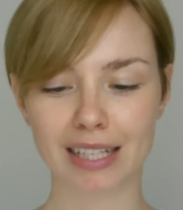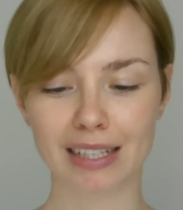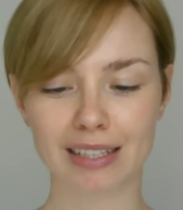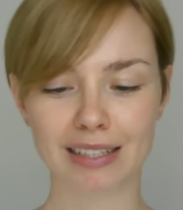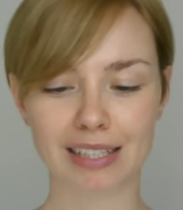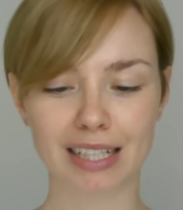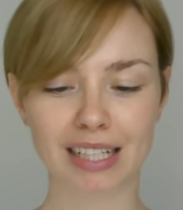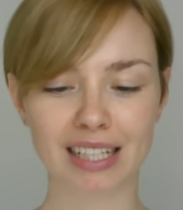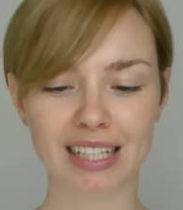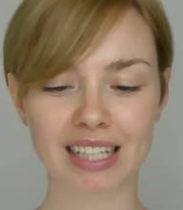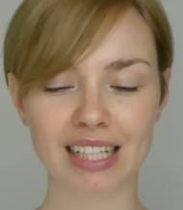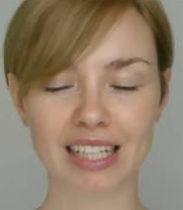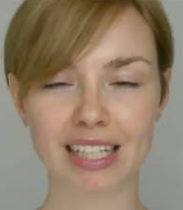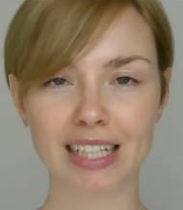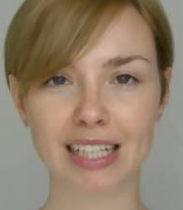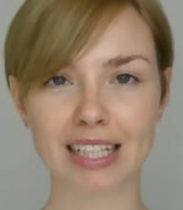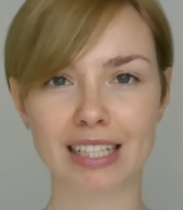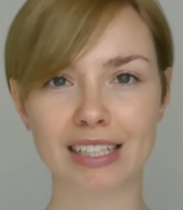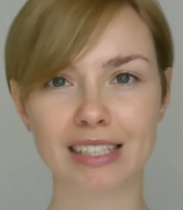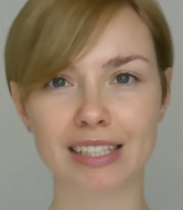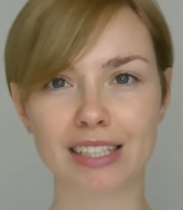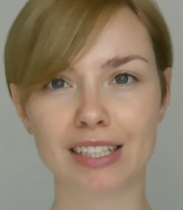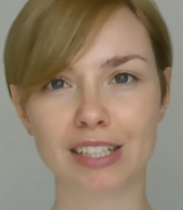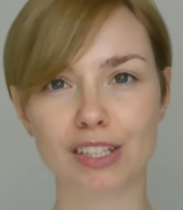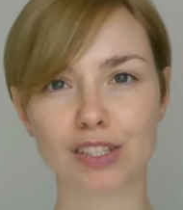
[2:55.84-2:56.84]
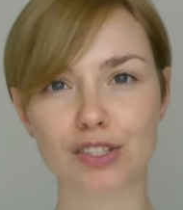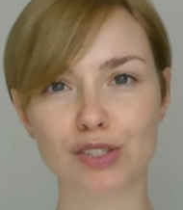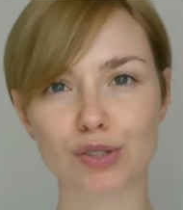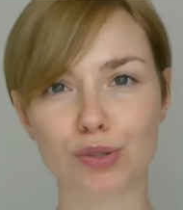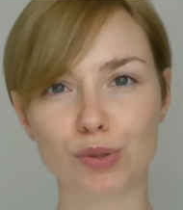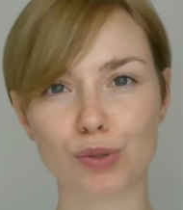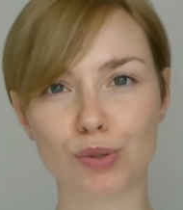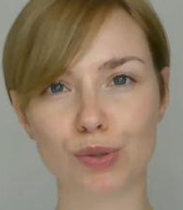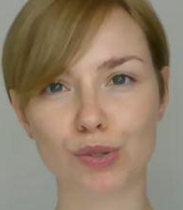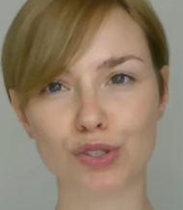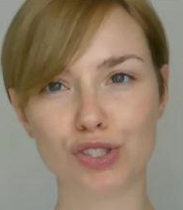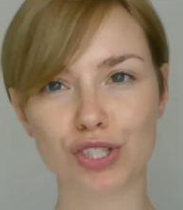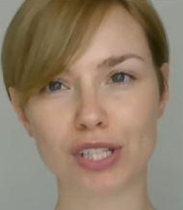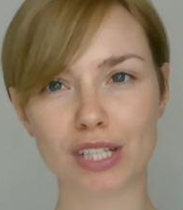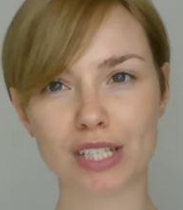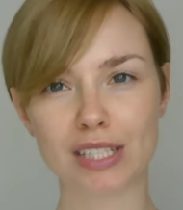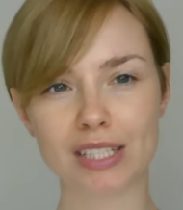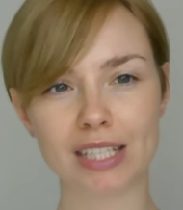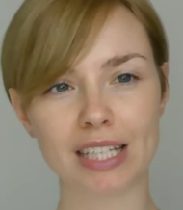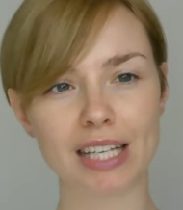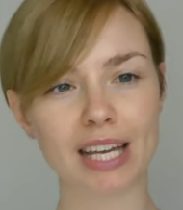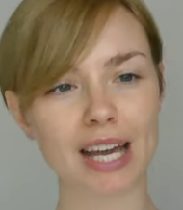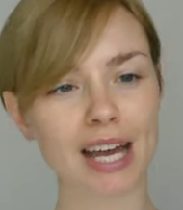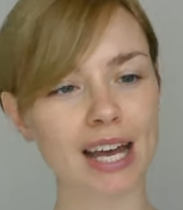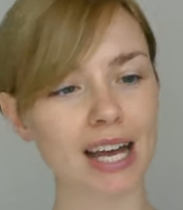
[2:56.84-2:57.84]
The lid is gorgeous.
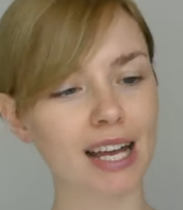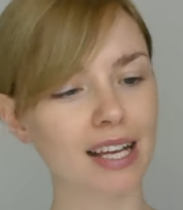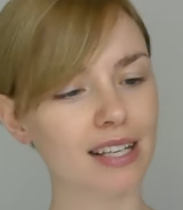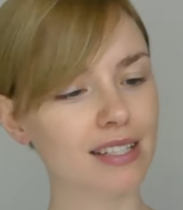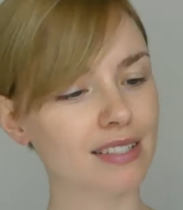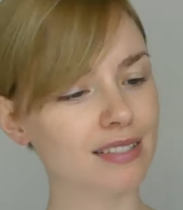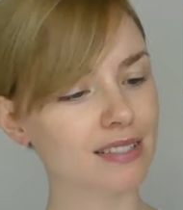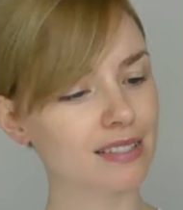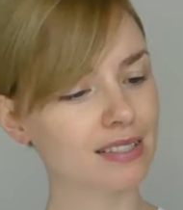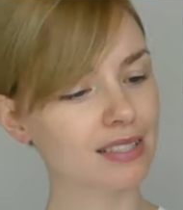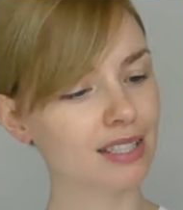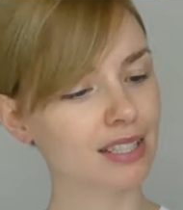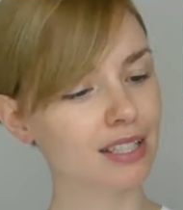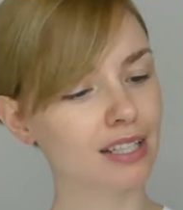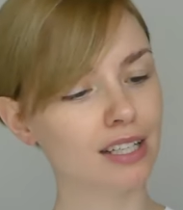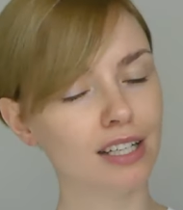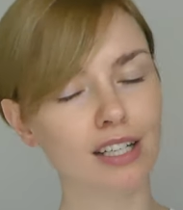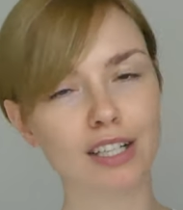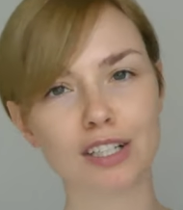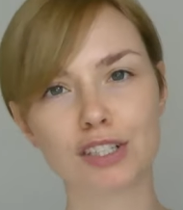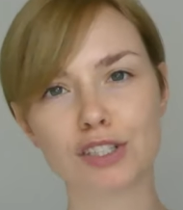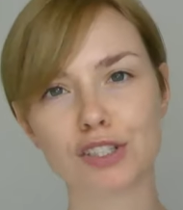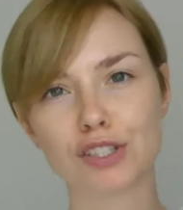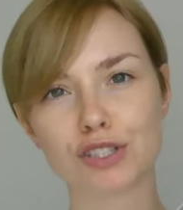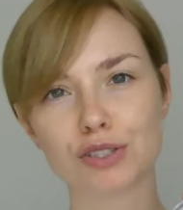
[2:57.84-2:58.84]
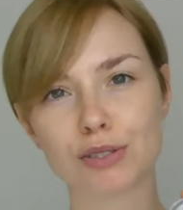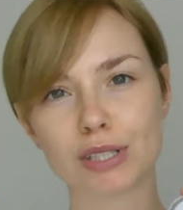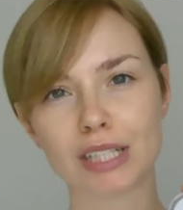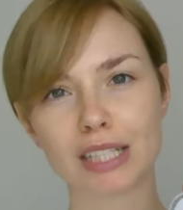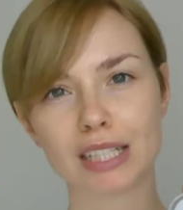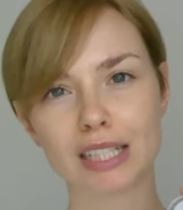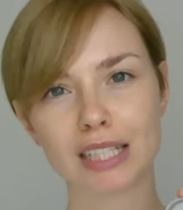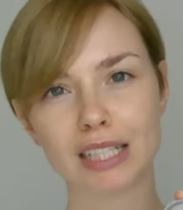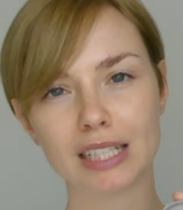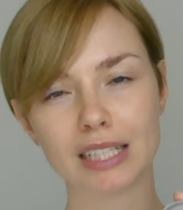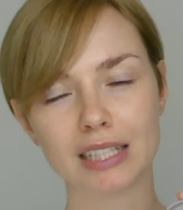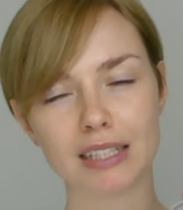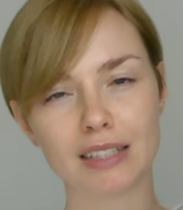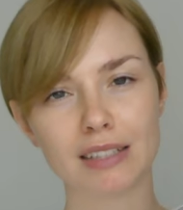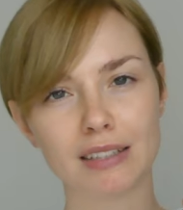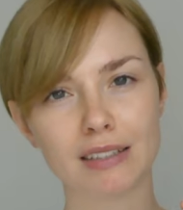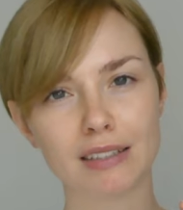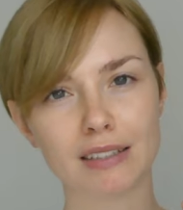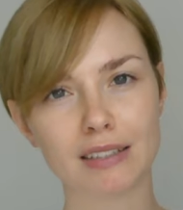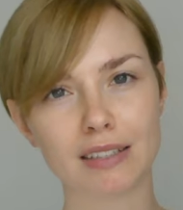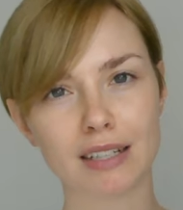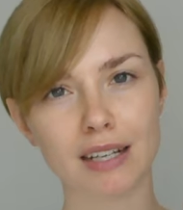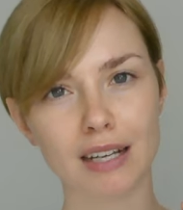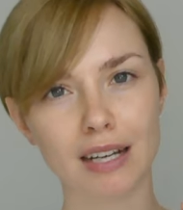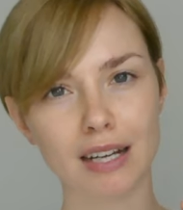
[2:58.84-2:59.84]
It has Trinny
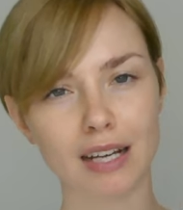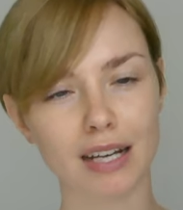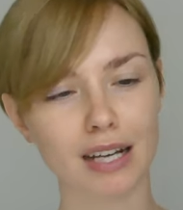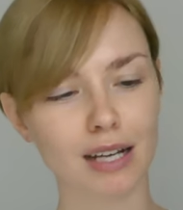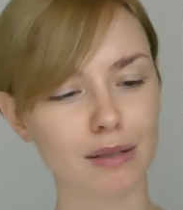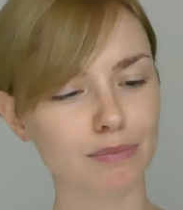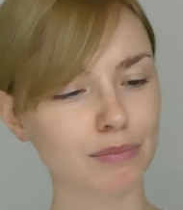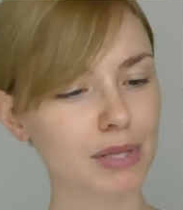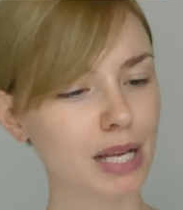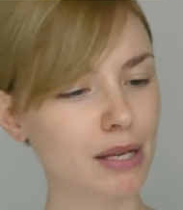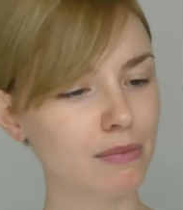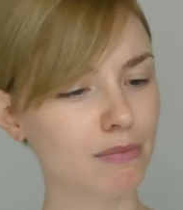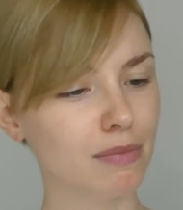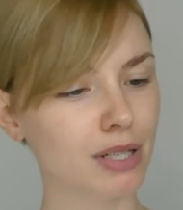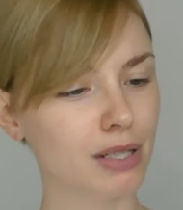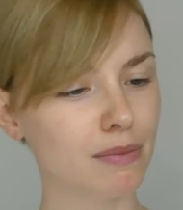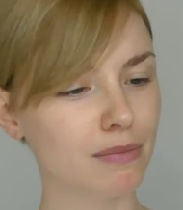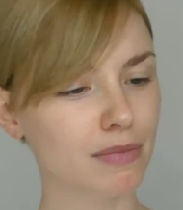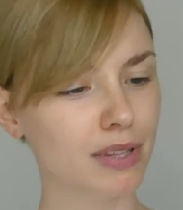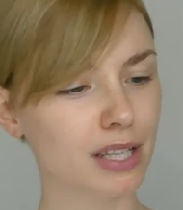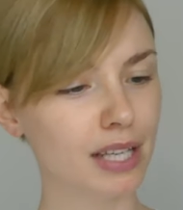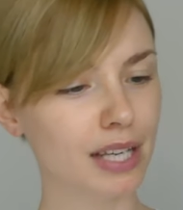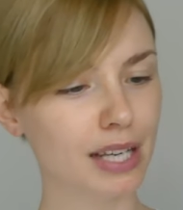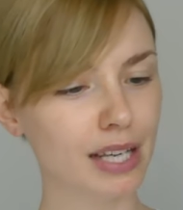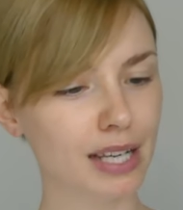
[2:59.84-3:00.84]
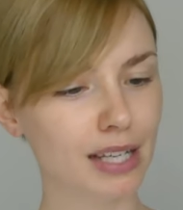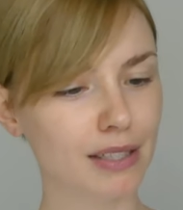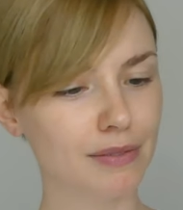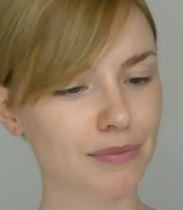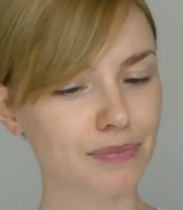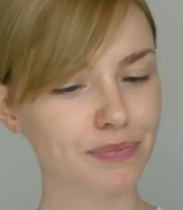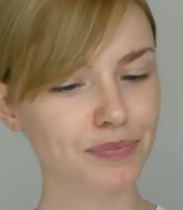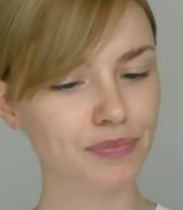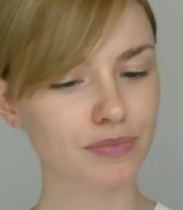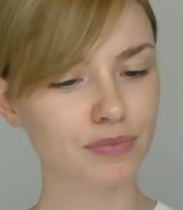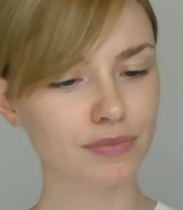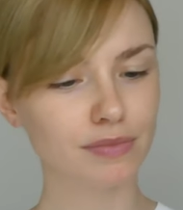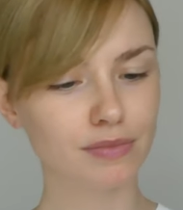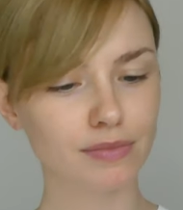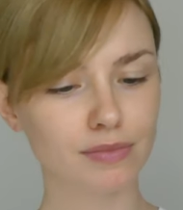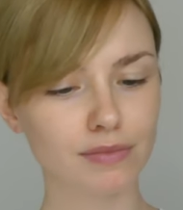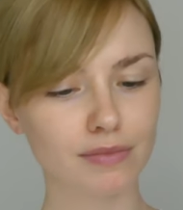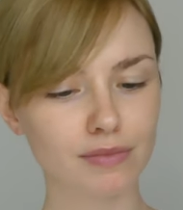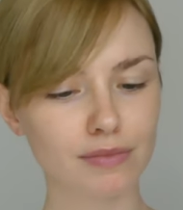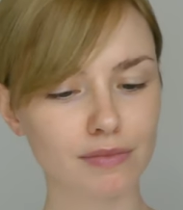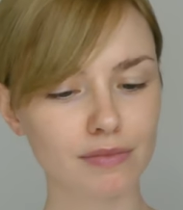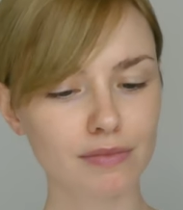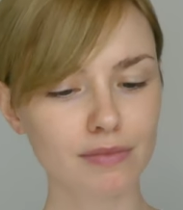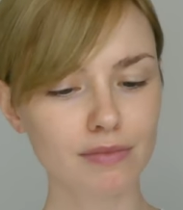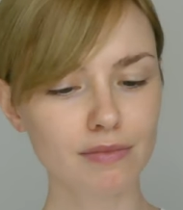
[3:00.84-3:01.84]
um, emblem there.
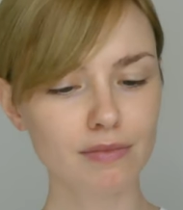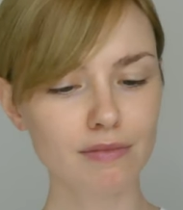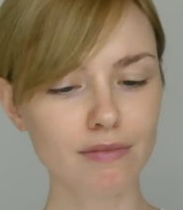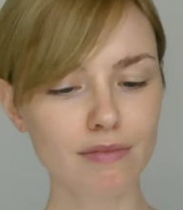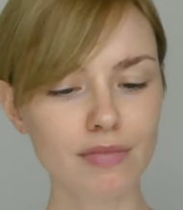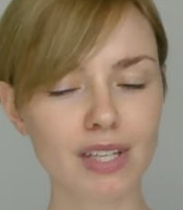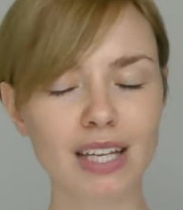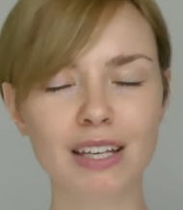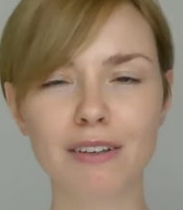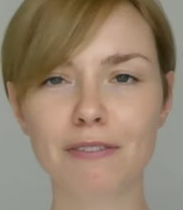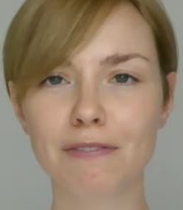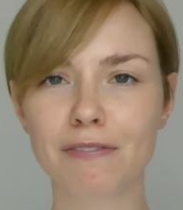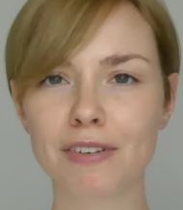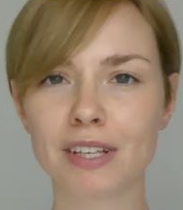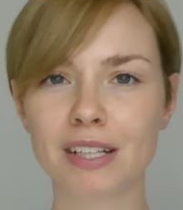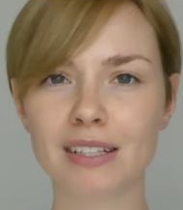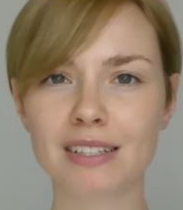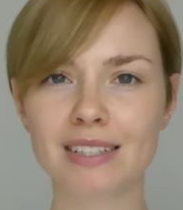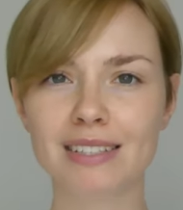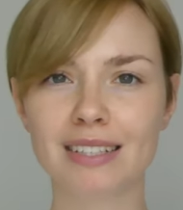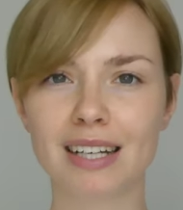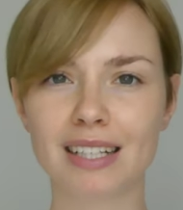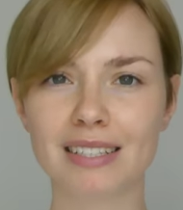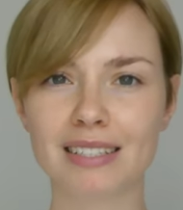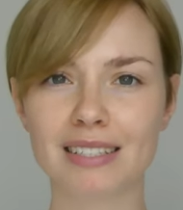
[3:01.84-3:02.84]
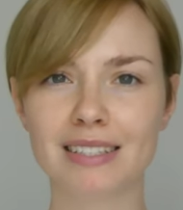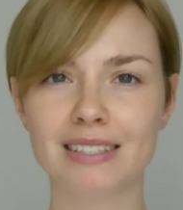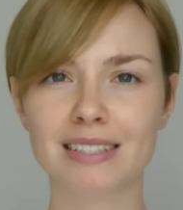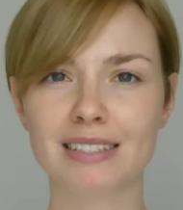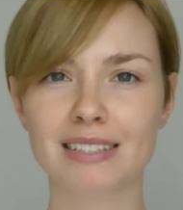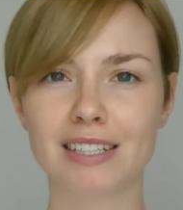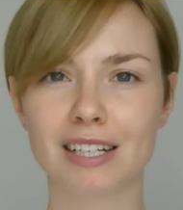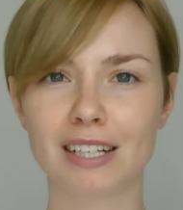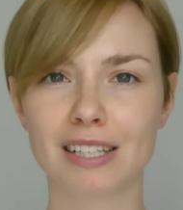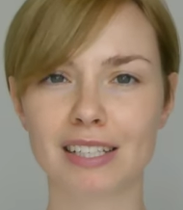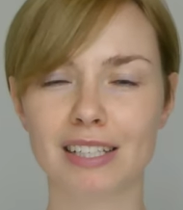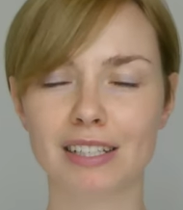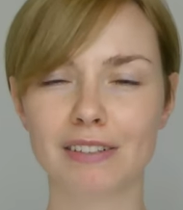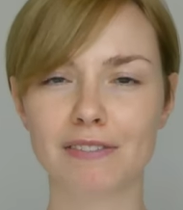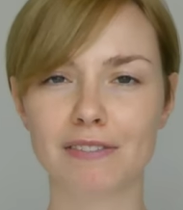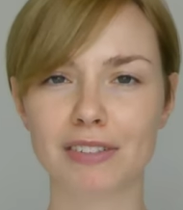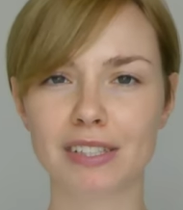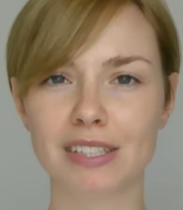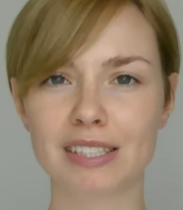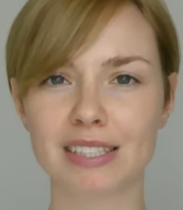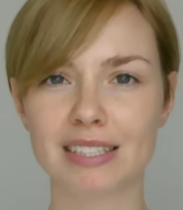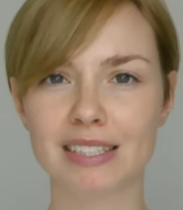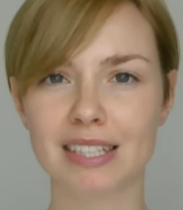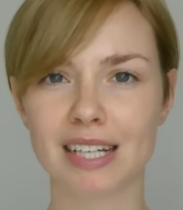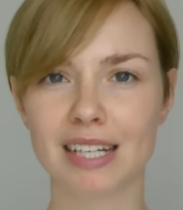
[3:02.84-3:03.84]
It feels nice and sturdy. It
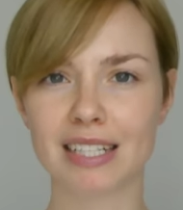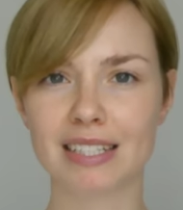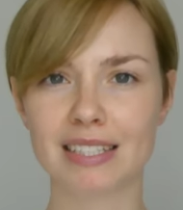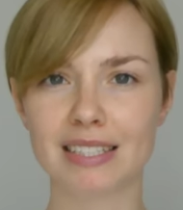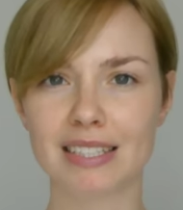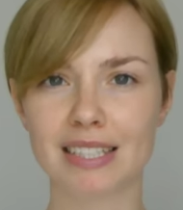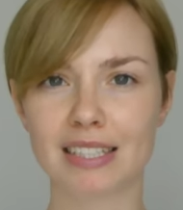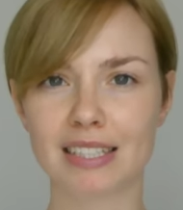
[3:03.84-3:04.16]
feels nice